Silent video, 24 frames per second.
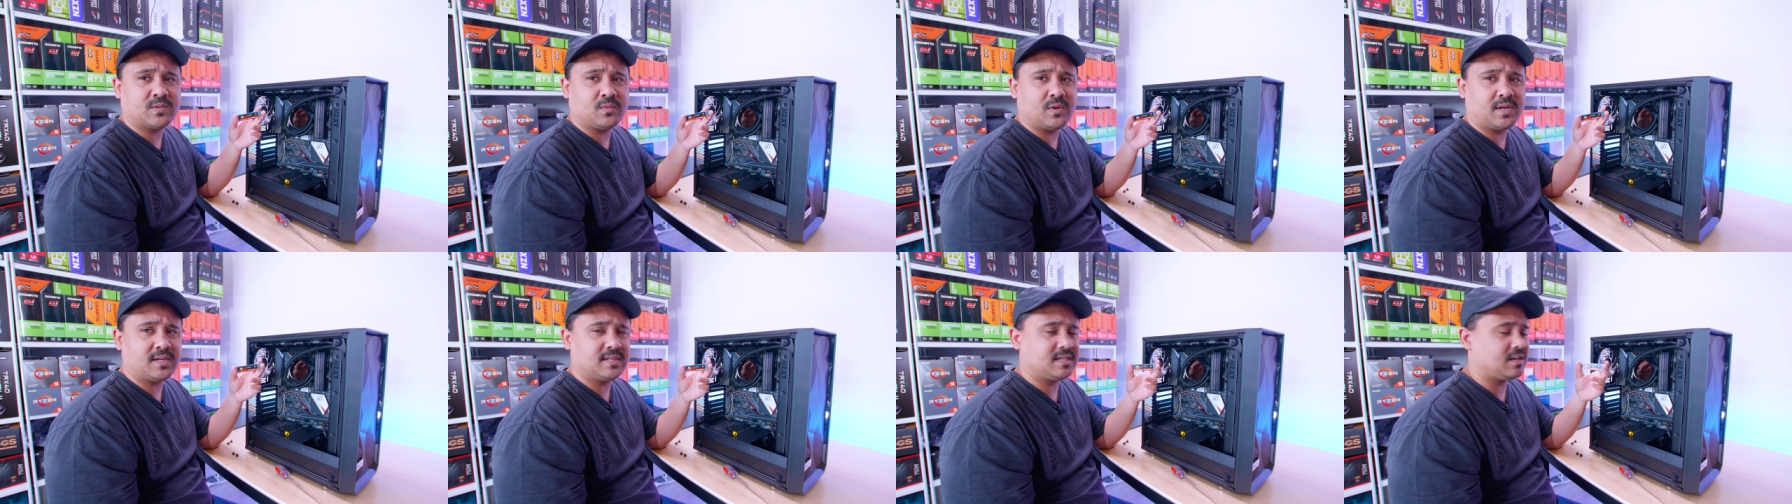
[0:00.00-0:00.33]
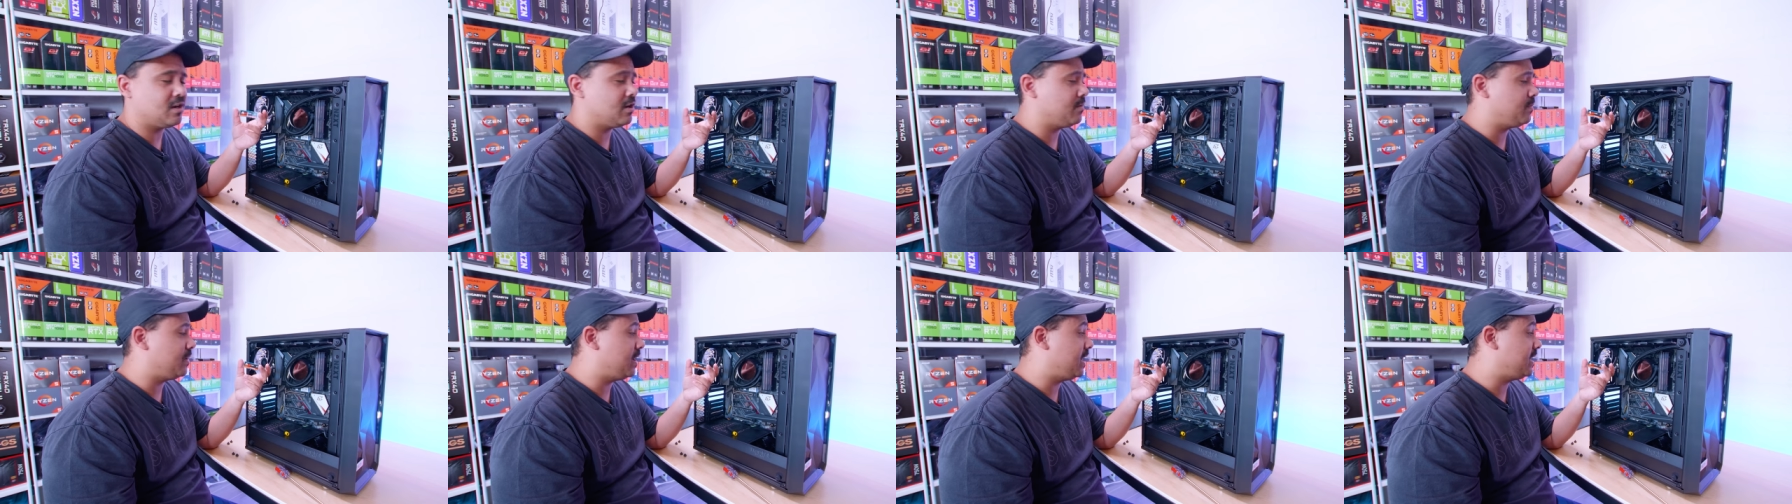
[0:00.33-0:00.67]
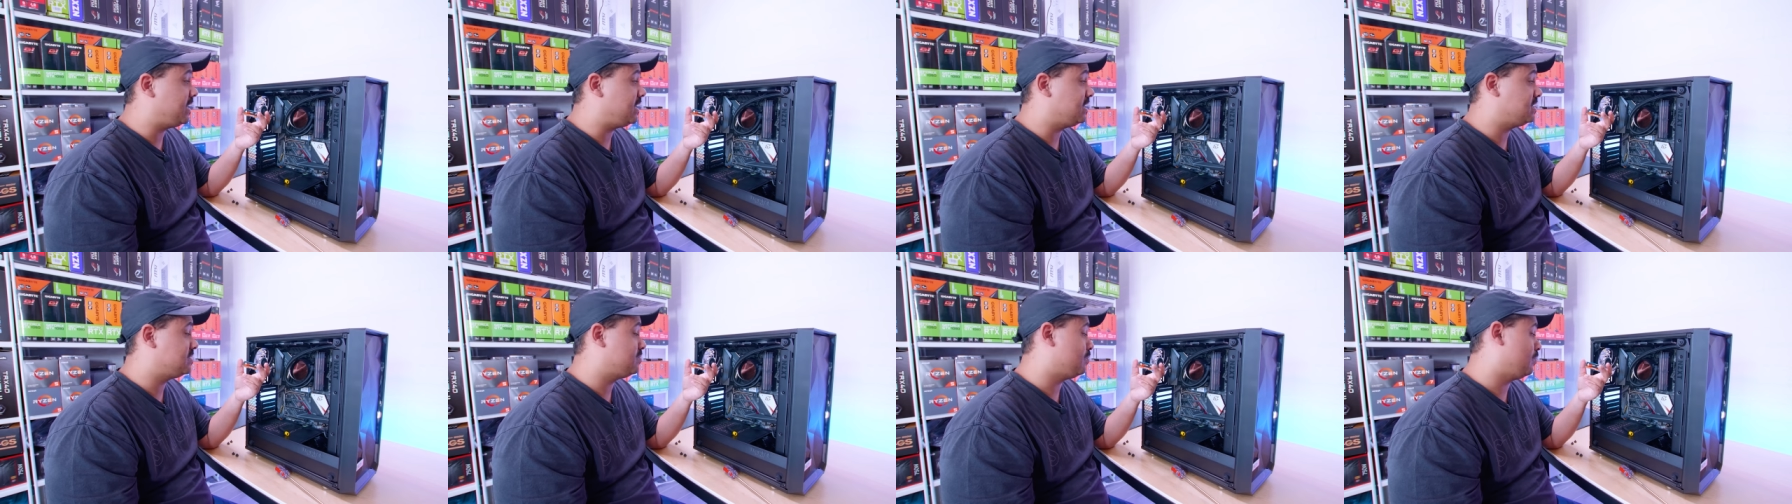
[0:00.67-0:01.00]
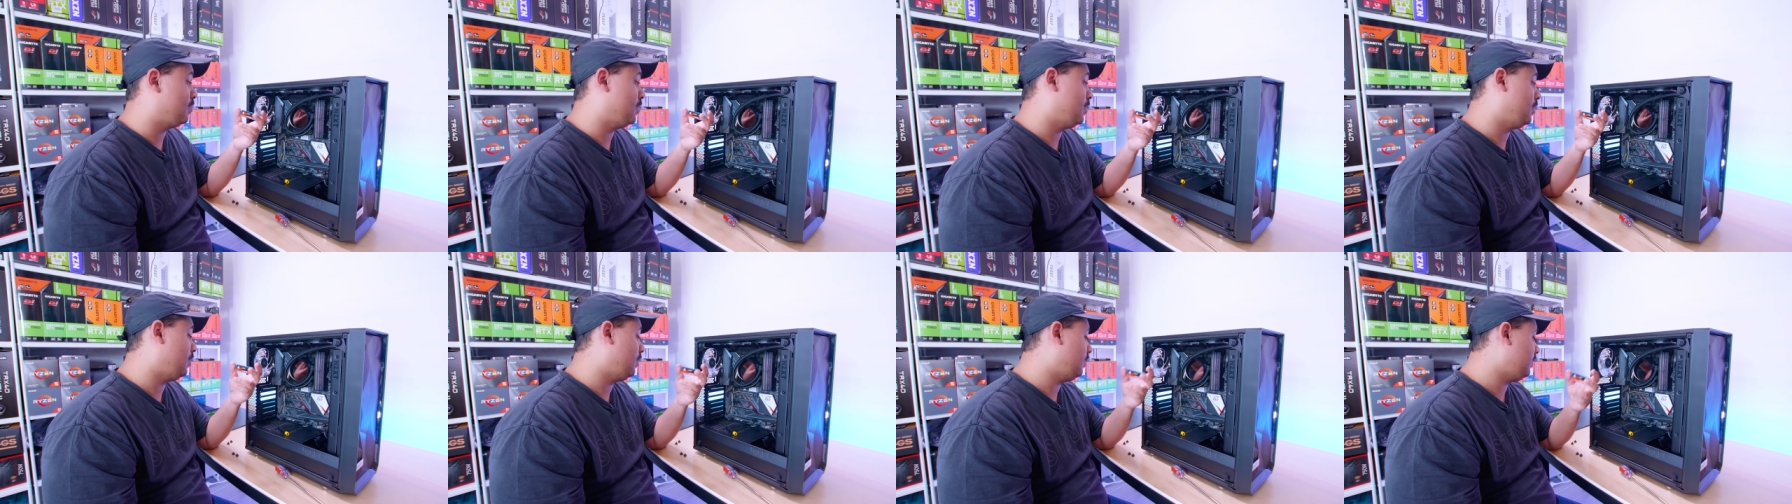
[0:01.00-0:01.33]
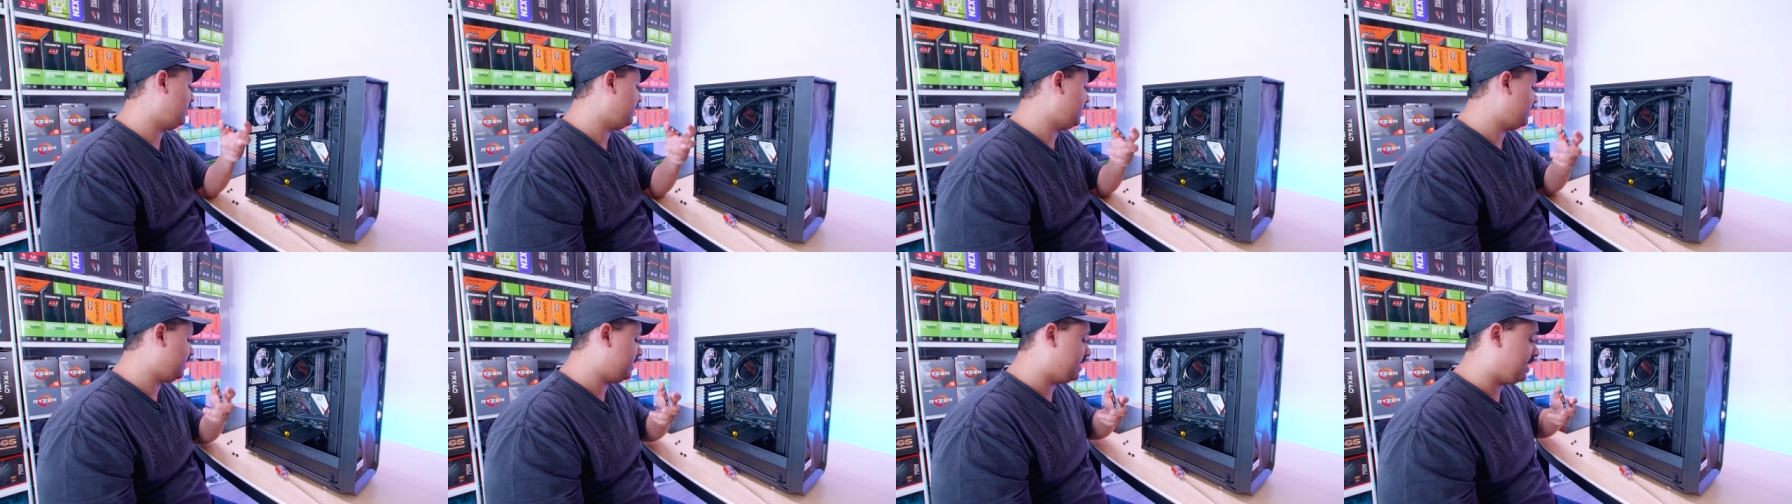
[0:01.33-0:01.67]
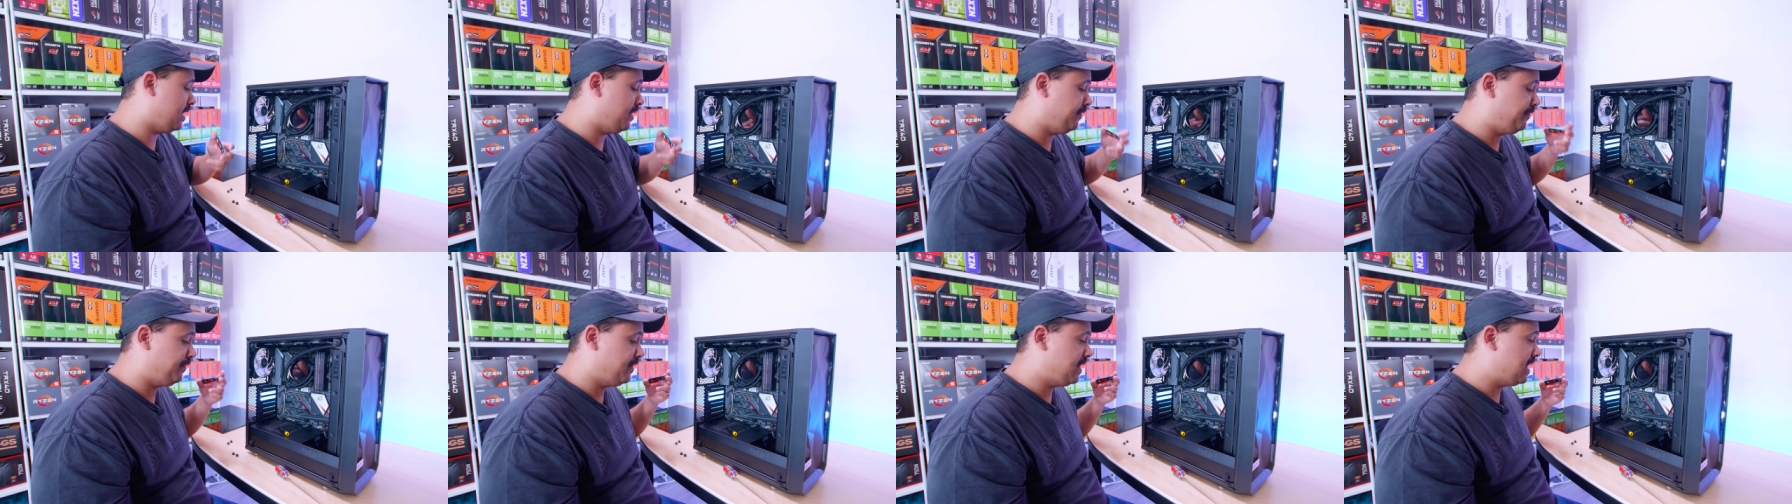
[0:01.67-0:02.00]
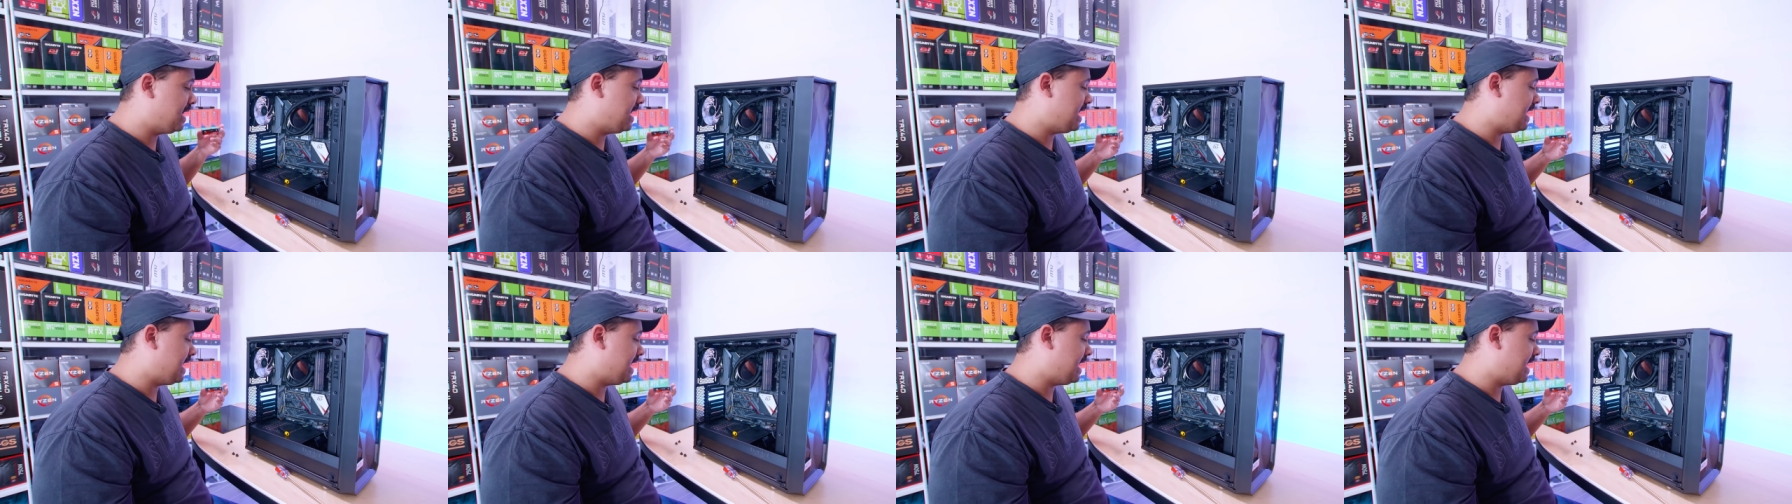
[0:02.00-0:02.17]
So 1 terabyte is more than enough.